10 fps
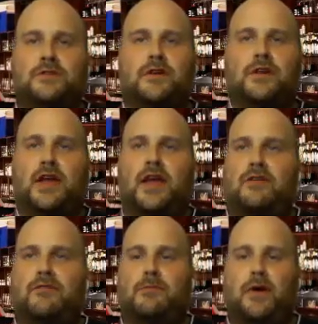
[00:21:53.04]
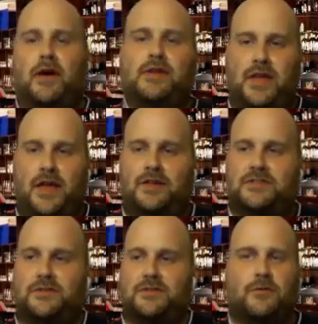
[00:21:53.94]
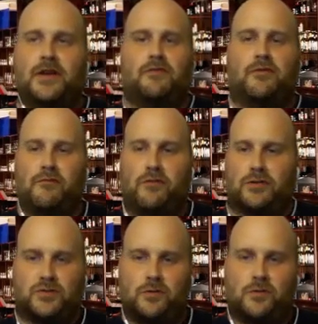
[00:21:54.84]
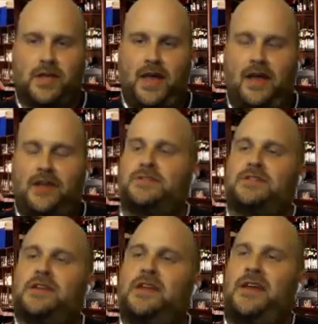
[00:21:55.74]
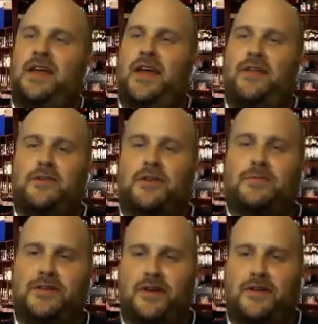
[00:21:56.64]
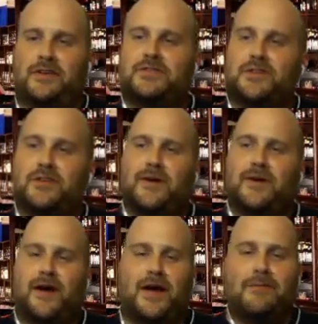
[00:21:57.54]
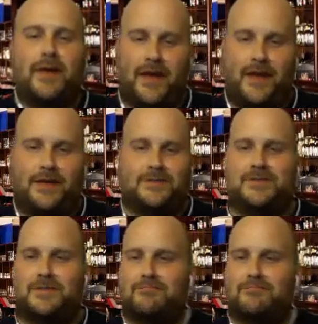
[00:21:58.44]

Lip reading: are gonna have a podcast or whatever virtual cast, and they're gonna be talking shit about iPads and